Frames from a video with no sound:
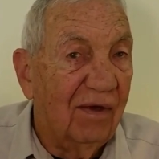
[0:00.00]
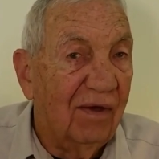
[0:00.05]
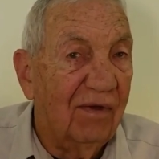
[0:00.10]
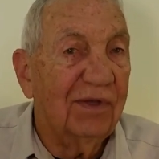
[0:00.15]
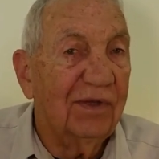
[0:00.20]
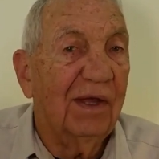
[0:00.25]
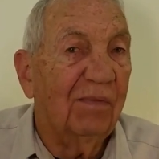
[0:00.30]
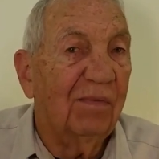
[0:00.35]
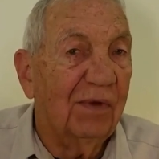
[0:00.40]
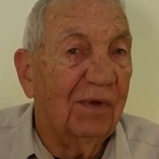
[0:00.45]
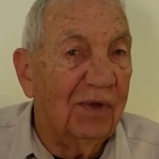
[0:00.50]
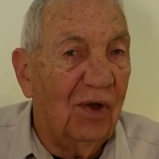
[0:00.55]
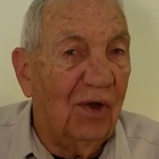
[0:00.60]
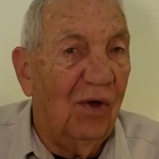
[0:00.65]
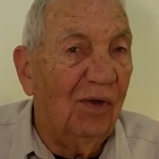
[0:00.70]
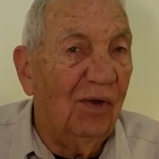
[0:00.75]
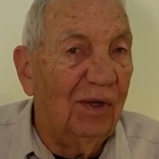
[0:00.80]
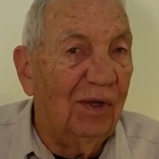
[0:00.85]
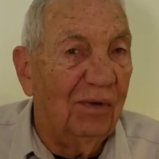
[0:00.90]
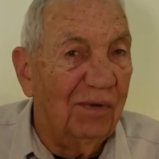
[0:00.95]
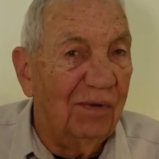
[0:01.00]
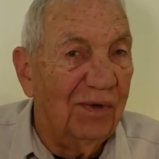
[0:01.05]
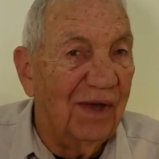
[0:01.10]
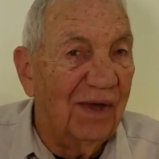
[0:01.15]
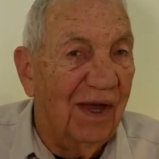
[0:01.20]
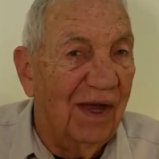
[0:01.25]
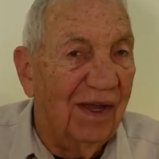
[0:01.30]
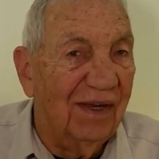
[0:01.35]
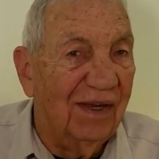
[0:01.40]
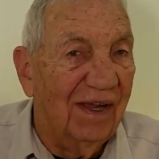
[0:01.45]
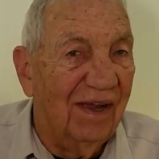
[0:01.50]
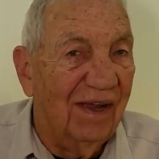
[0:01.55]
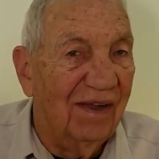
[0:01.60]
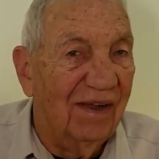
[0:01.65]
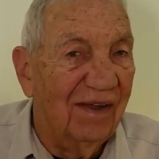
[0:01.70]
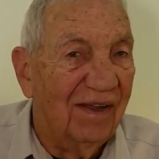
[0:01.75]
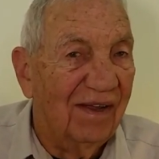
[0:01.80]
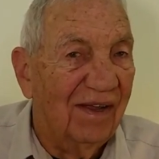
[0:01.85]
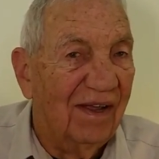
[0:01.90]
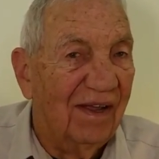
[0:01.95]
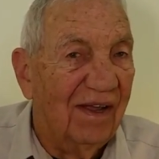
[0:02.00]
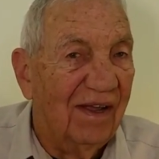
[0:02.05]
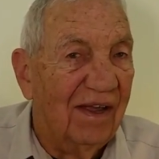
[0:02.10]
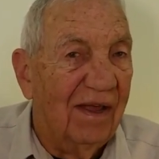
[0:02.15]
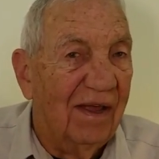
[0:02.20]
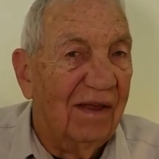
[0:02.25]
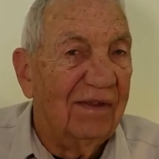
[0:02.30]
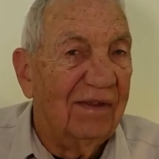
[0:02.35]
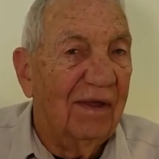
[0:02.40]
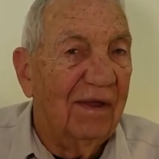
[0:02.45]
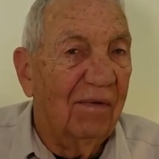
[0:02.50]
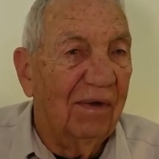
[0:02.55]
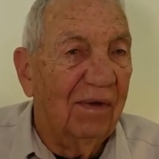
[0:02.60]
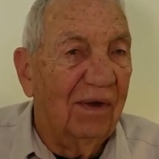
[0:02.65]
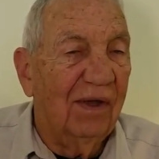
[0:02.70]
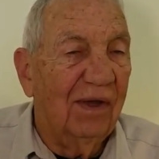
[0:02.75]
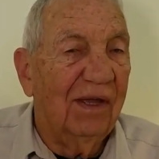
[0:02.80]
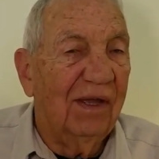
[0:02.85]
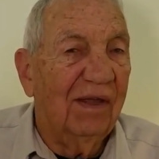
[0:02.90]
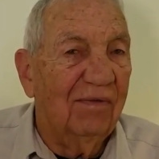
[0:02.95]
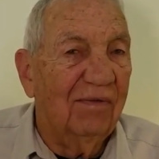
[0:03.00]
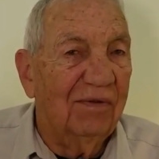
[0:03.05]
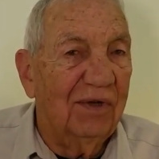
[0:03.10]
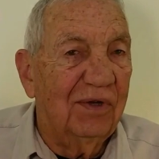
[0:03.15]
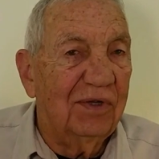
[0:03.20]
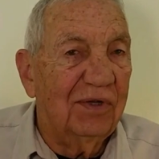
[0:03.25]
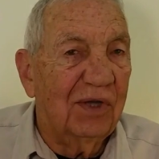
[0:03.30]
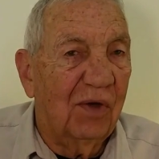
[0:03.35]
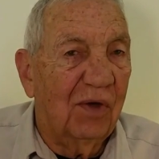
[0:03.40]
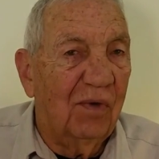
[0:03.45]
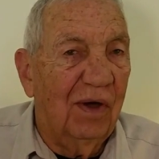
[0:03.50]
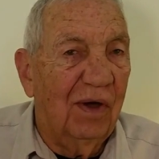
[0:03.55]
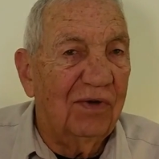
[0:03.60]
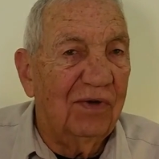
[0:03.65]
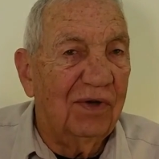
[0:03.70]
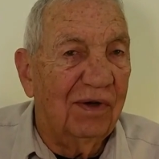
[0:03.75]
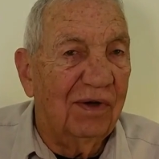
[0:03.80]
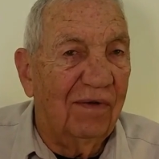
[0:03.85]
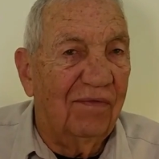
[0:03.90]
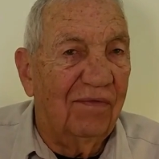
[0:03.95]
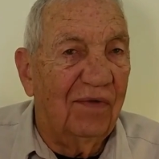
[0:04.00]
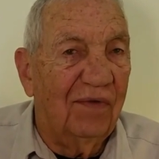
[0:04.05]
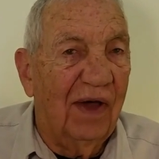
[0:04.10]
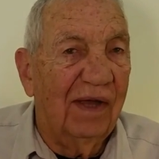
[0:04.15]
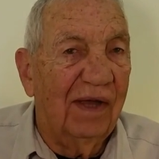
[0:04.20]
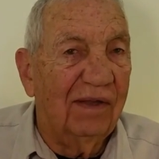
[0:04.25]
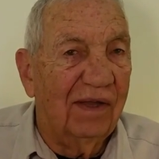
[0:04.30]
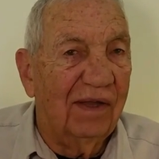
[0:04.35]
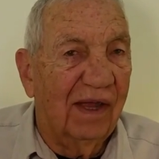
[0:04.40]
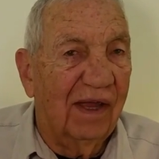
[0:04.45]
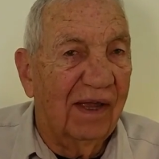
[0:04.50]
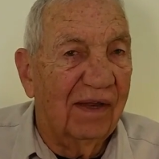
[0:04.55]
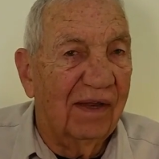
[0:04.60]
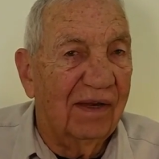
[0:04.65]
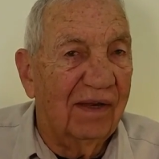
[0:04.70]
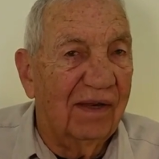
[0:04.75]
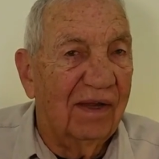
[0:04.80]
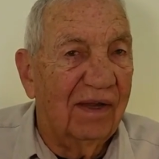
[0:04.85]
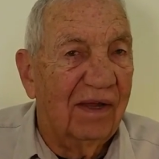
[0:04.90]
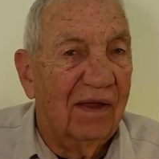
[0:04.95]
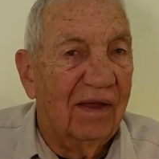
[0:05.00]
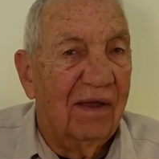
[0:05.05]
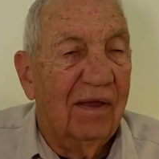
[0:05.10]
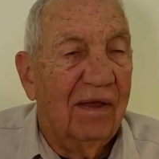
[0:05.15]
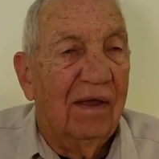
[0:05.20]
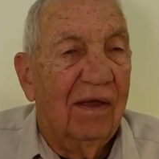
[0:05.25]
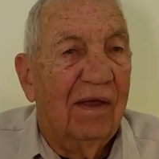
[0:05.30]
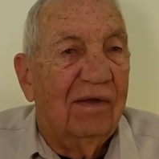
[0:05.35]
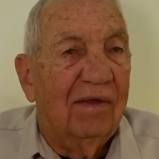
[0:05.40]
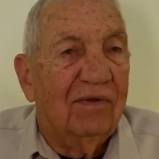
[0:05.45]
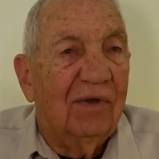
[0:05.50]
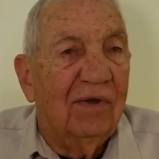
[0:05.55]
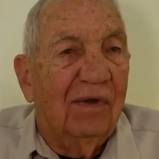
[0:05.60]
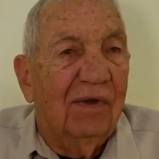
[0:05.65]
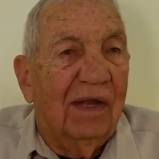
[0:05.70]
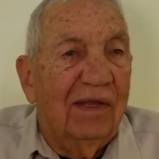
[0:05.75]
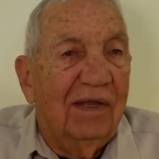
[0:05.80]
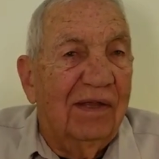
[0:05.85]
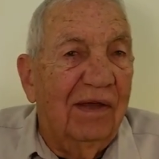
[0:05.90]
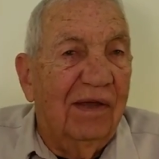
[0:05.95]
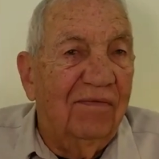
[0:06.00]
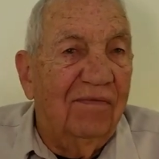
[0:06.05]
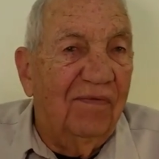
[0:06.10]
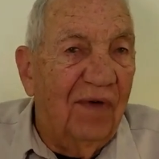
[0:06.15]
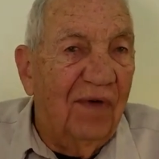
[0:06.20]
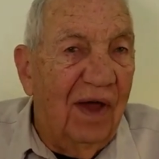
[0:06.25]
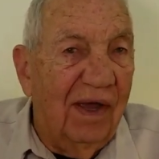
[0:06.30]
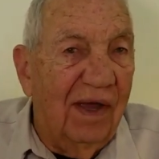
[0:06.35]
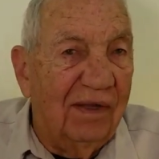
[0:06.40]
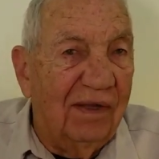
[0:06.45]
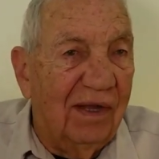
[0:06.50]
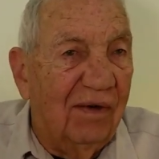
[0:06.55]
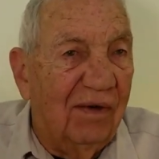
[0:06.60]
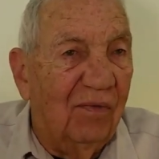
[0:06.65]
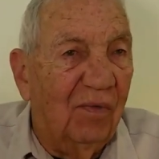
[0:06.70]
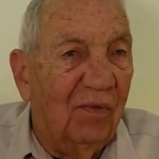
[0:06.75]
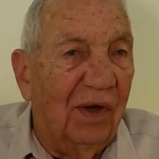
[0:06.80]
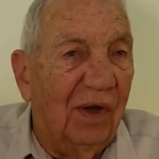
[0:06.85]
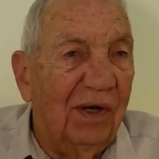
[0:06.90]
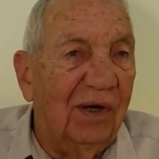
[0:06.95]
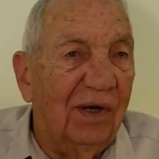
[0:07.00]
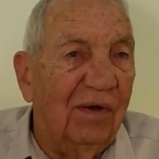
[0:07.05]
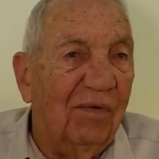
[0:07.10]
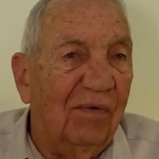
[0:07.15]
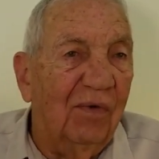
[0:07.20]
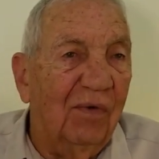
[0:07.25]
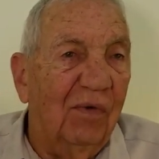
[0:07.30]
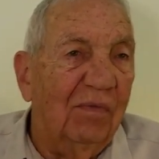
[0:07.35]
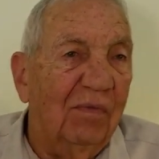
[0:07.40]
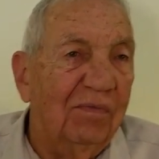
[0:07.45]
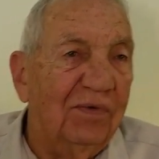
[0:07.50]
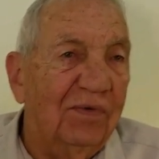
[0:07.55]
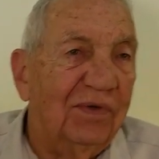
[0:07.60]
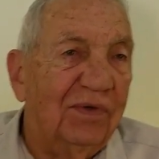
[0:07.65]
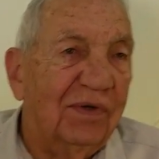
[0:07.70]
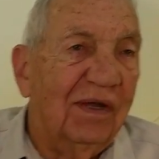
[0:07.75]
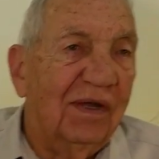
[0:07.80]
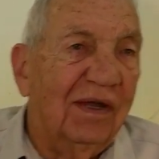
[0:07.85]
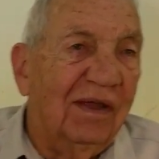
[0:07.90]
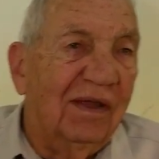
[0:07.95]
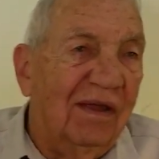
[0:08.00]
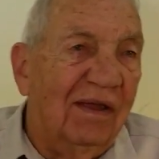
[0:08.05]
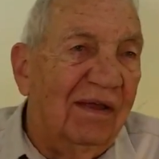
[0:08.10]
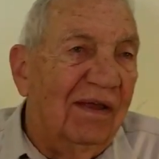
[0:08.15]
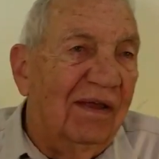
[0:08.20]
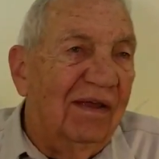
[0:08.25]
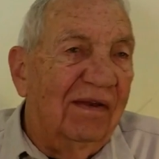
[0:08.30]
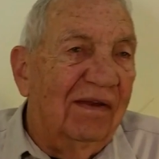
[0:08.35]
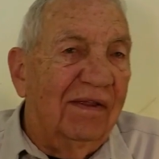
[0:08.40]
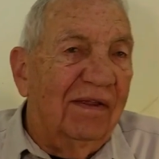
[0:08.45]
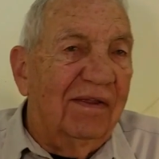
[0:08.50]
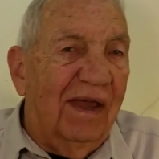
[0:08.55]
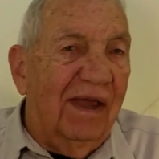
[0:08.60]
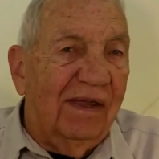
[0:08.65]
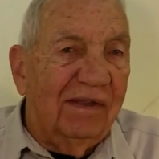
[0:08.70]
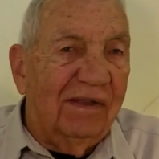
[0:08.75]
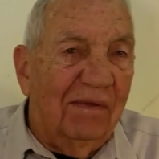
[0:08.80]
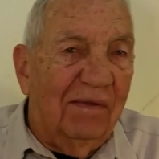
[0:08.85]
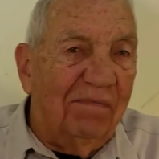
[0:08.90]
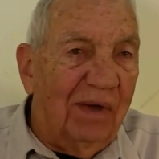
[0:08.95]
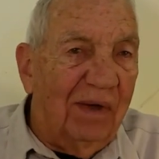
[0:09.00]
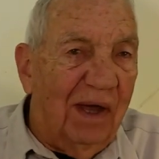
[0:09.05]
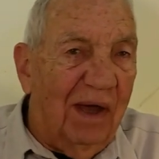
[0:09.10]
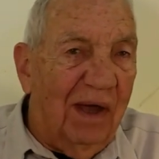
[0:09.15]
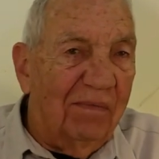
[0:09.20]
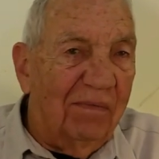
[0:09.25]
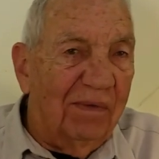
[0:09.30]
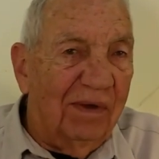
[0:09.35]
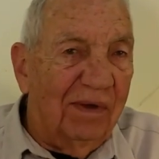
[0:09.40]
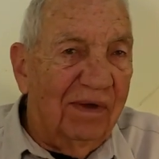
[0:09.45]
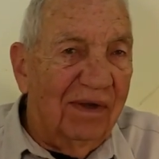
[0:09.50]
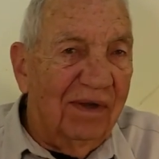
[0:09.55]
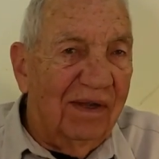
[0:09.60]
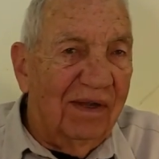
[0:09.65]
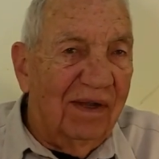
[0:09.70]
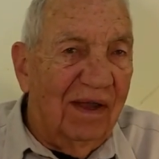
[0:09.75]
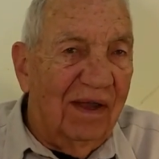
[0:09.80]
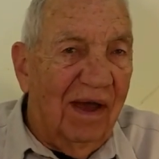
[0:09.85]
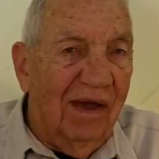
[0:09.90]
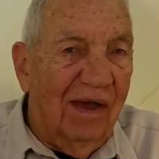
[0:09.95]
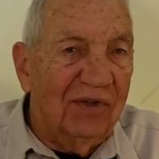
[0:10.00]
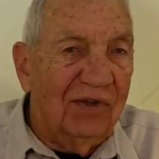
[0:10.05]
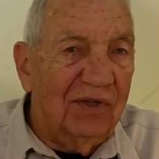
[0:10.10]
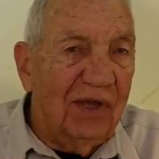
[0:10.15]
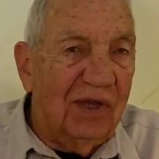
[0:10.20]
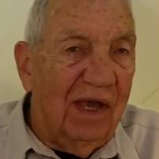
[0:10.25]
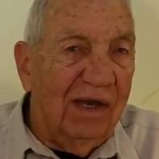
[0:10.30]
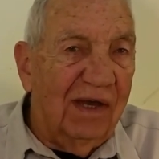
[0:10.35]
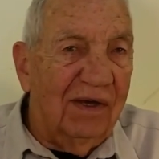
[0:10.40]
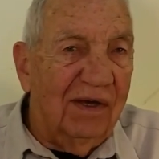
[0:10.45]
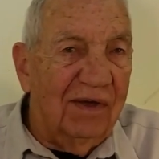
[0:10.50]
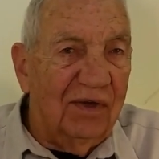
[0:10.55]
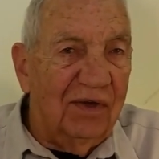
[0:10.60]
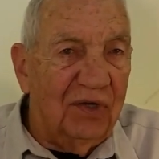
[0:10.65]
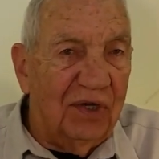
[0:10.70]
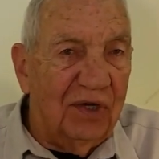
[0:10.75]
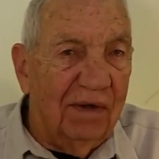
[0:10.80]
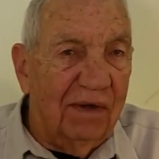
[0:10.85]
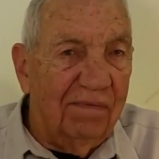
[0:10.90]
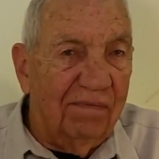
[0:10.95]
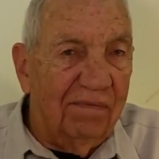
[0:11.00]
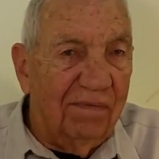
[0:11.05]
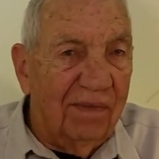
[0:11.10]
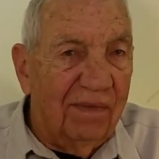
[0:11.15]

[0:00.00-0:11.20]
Because they were told it was on there. They were looking, it was just a question of finding it. So they did find it in one of the rooms in the deck department outside of the ship.